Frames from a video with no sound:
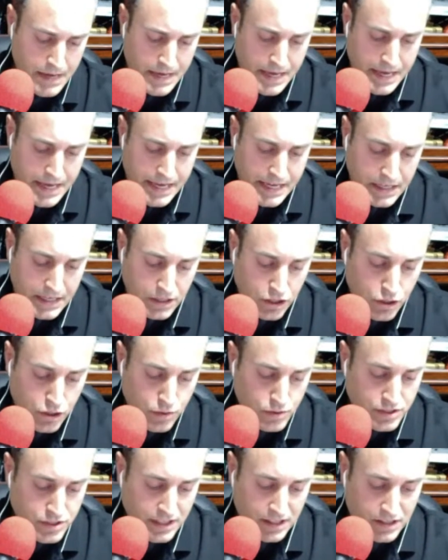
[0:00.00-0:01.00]
In
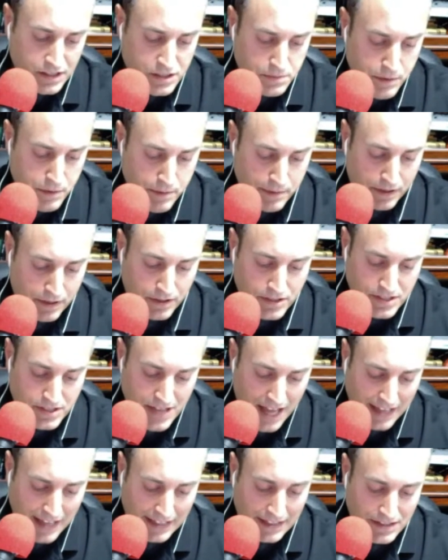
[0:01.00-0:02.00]
using experimental
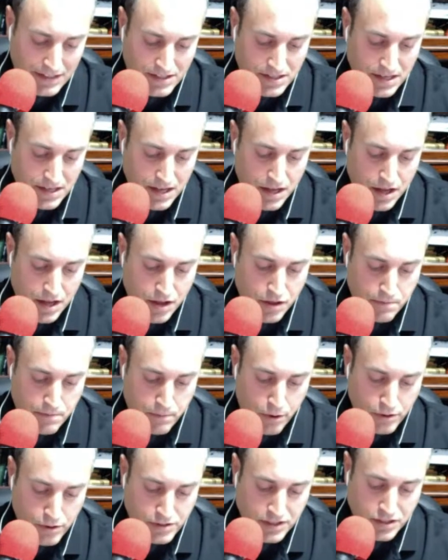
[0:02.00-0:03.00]
science, the
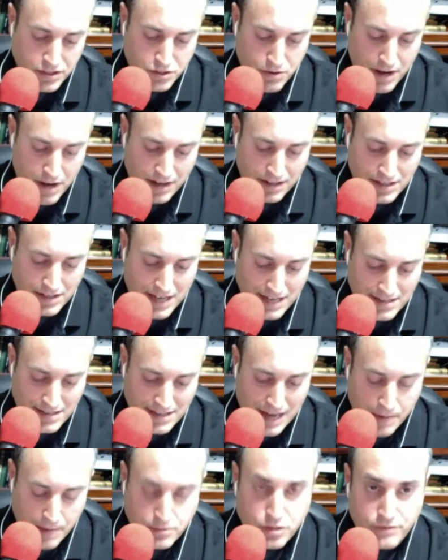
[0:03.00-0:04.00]
person is trying to test an
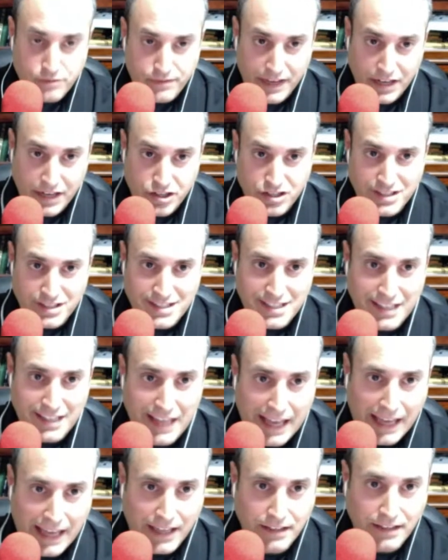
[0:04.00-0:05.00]
observation
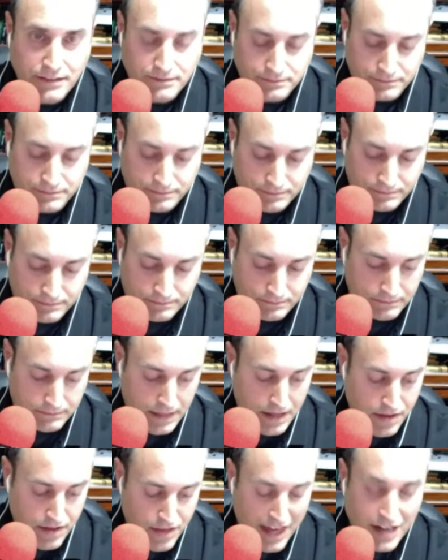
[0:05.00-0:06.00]
today
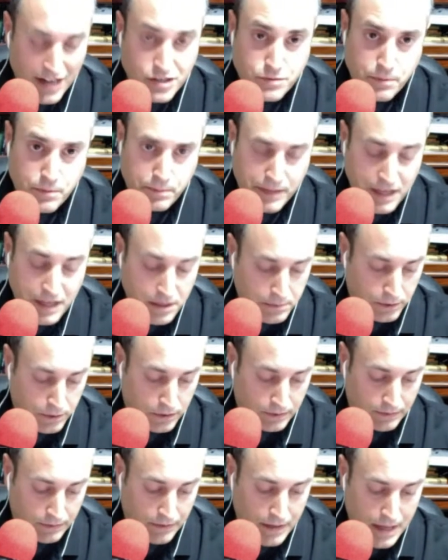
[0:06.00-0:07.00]
that is repeatable.
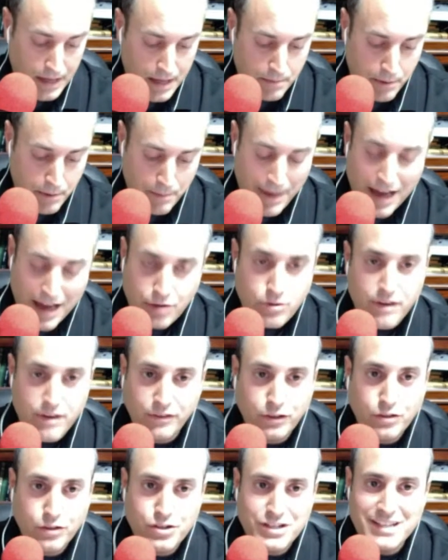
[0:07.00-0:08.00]
But
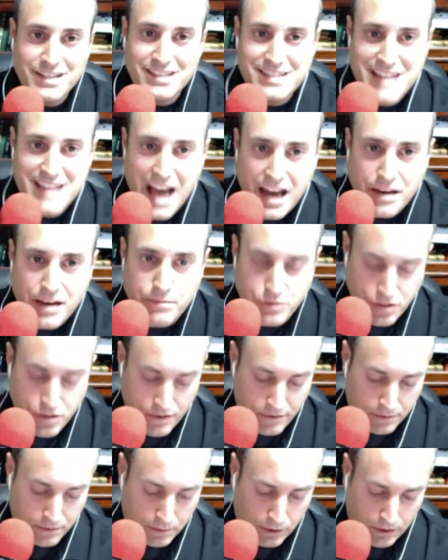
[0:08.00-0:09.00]
macroevolution is not
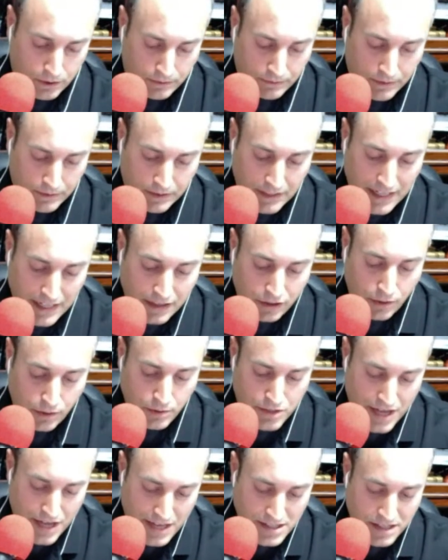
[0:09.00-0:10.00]
observable let alone
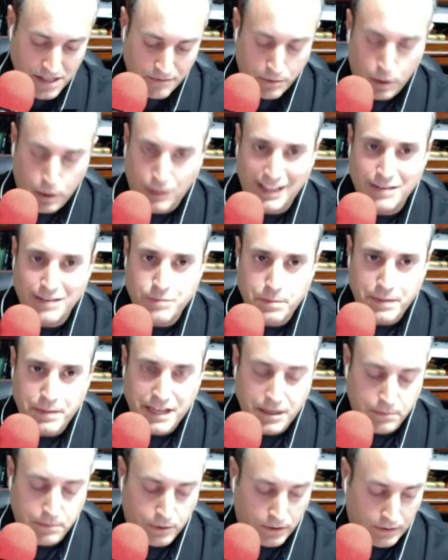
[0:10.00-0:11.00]
testable and
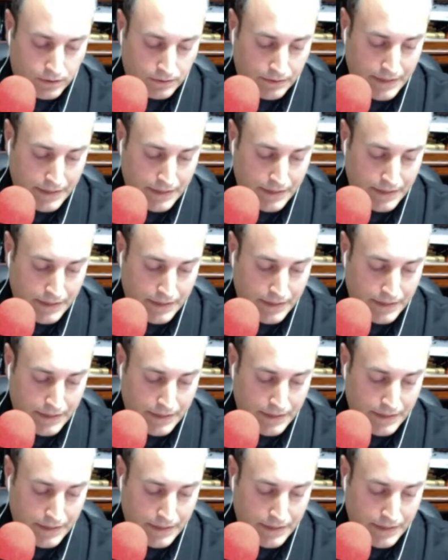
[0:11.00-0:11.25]
repeatable.